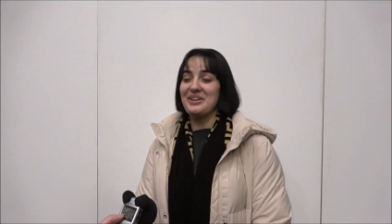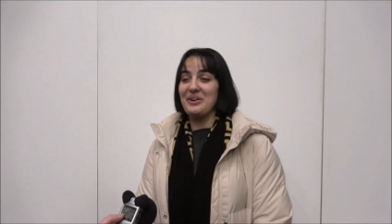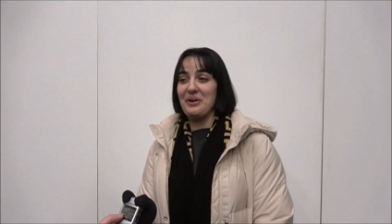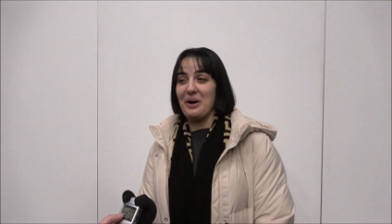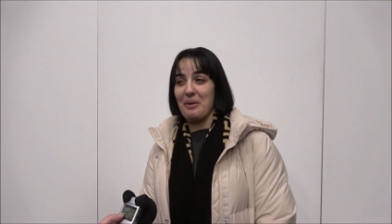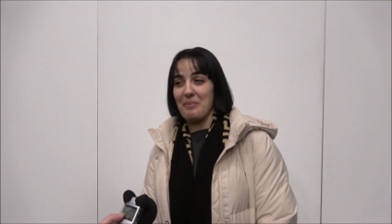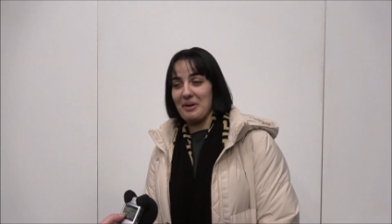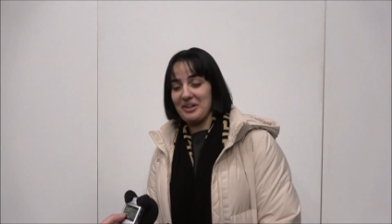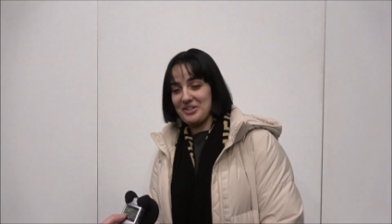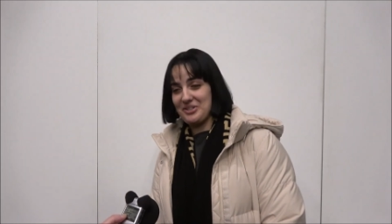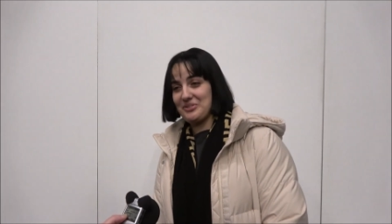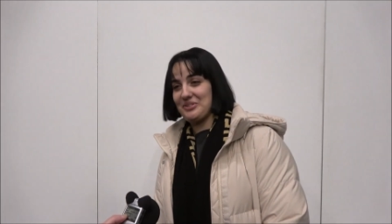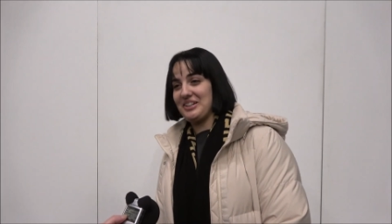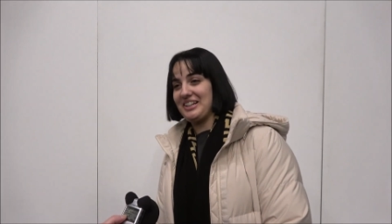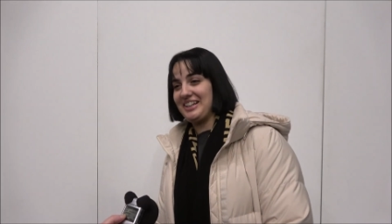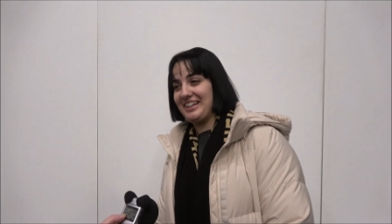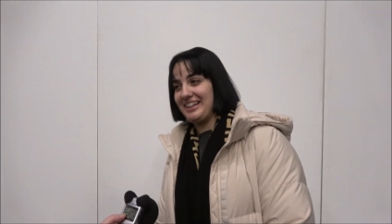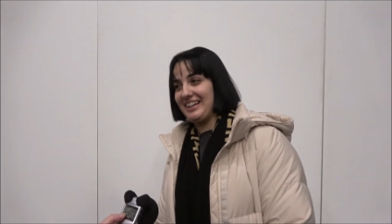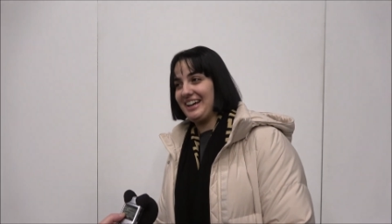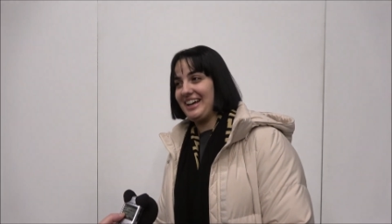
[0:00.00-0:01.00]
no, I'm
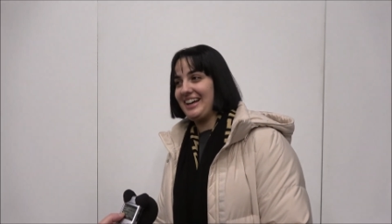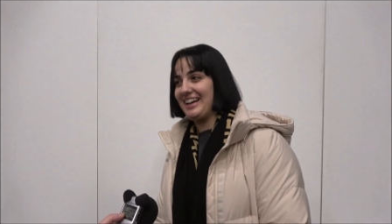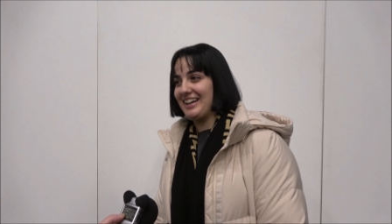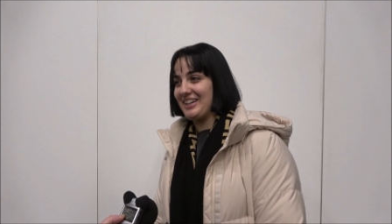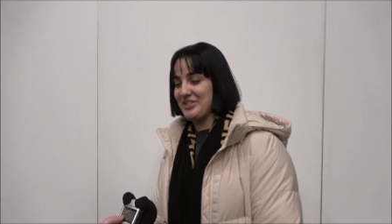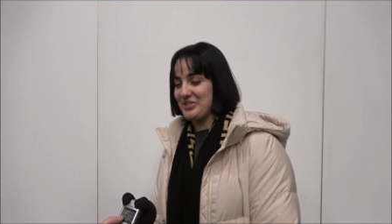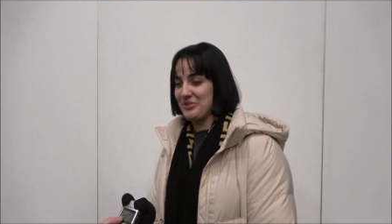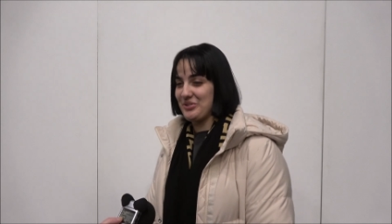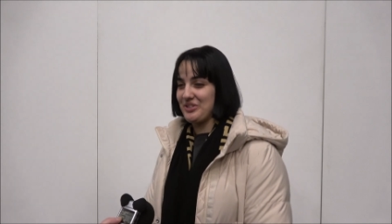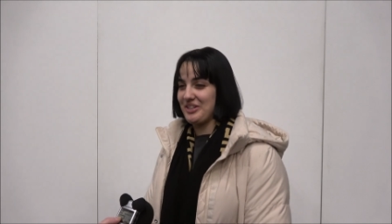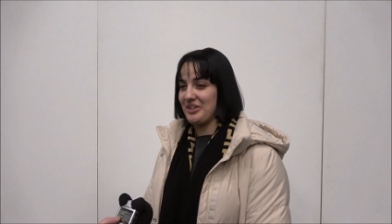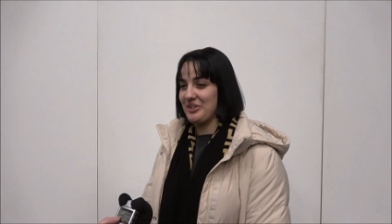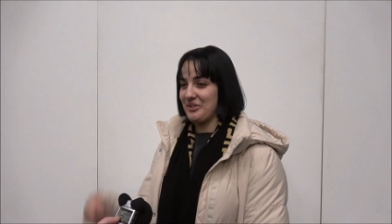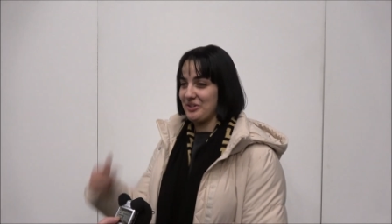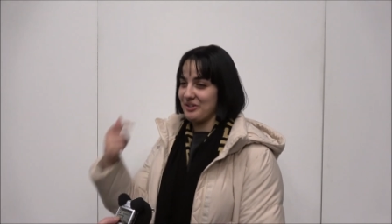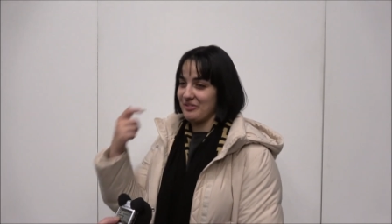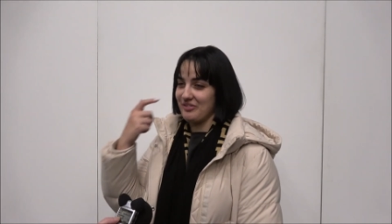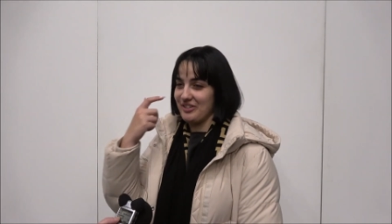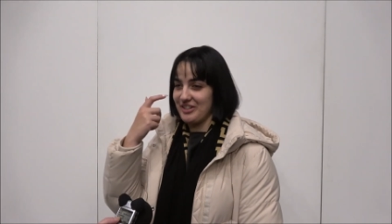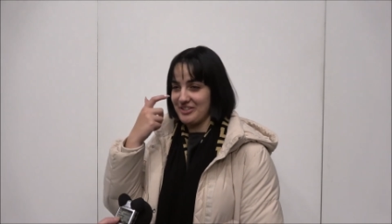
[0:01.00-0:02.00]
actually a junior
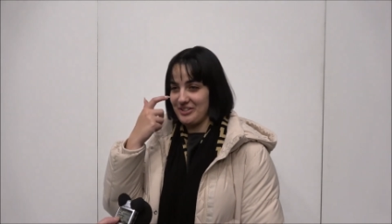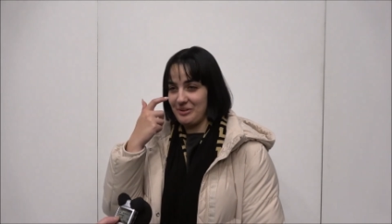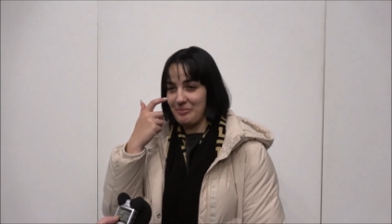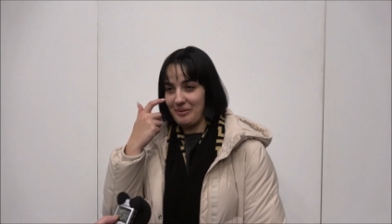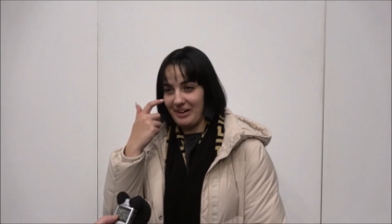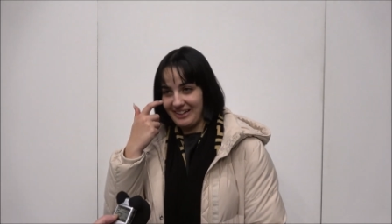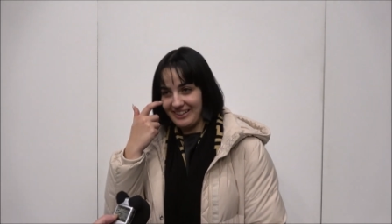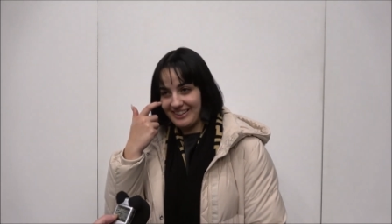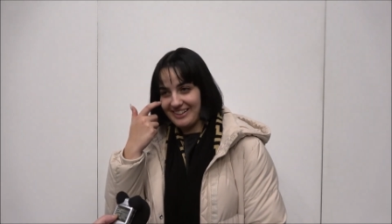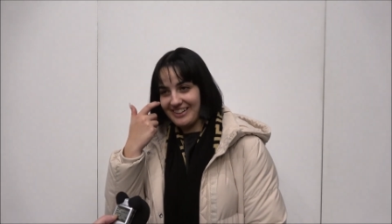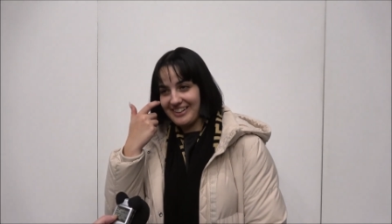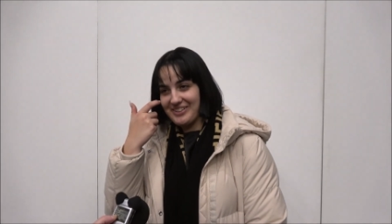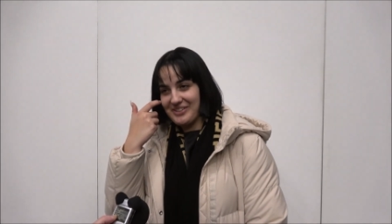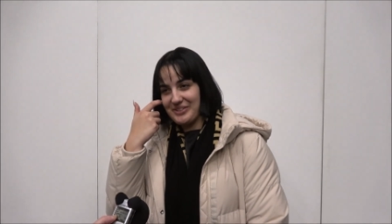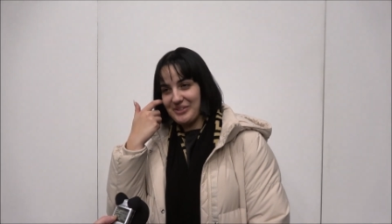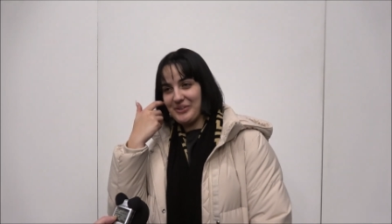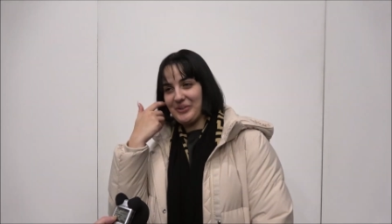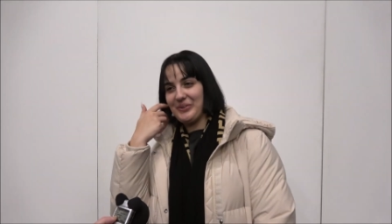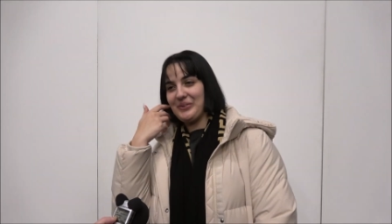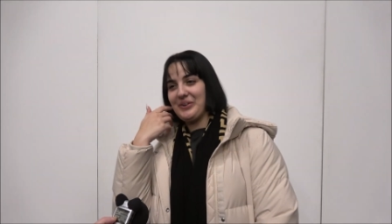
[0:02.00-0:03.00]
universal banker,
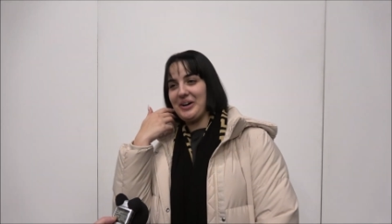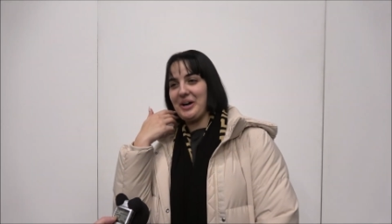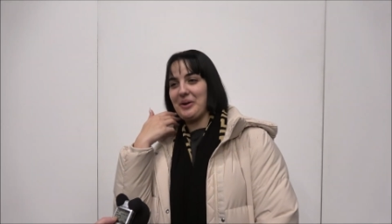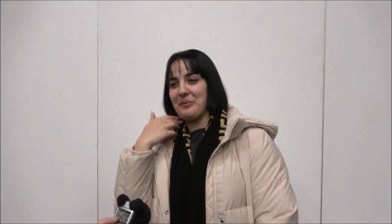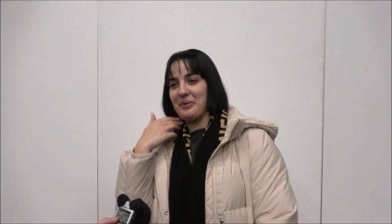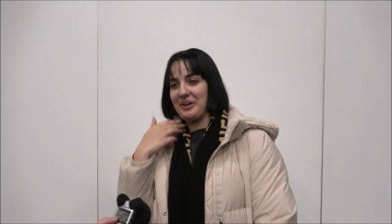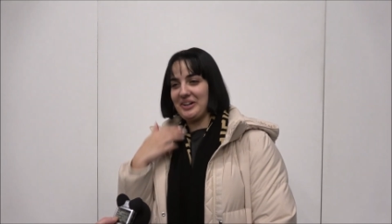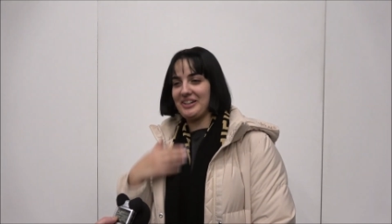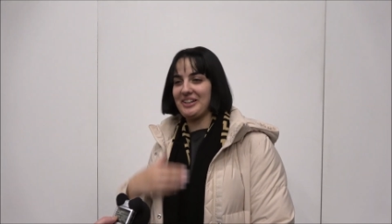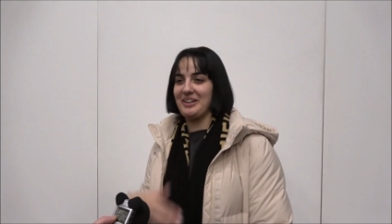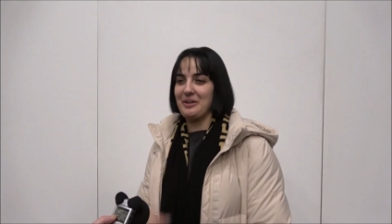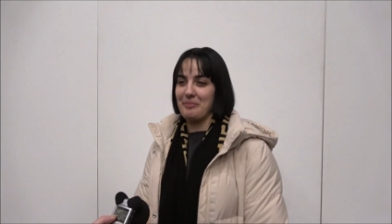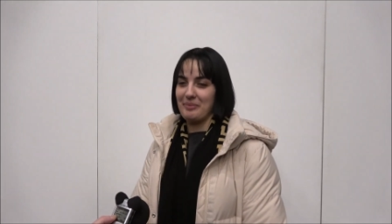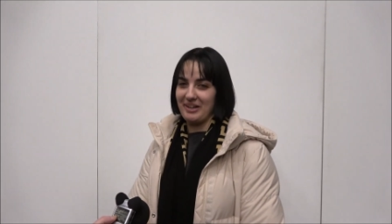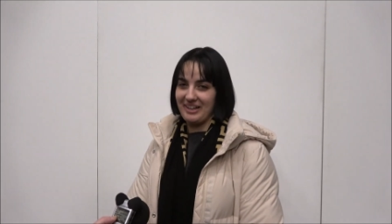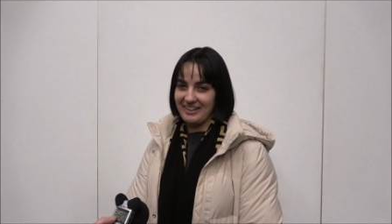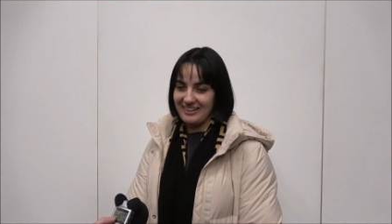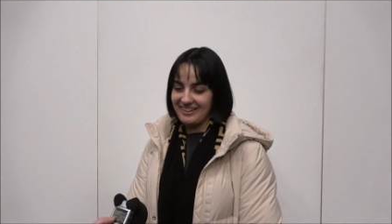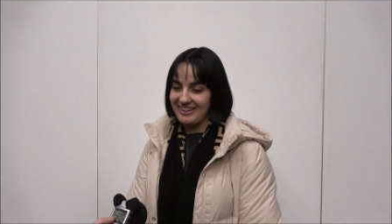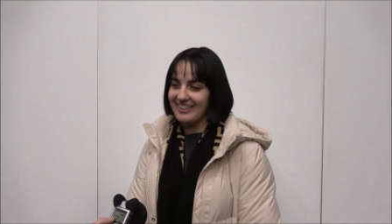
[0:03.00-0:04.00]
so I work in a
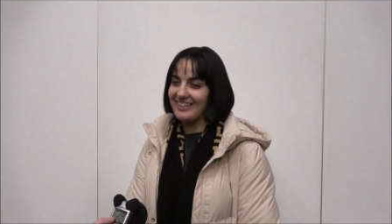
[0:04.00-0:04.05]
bank.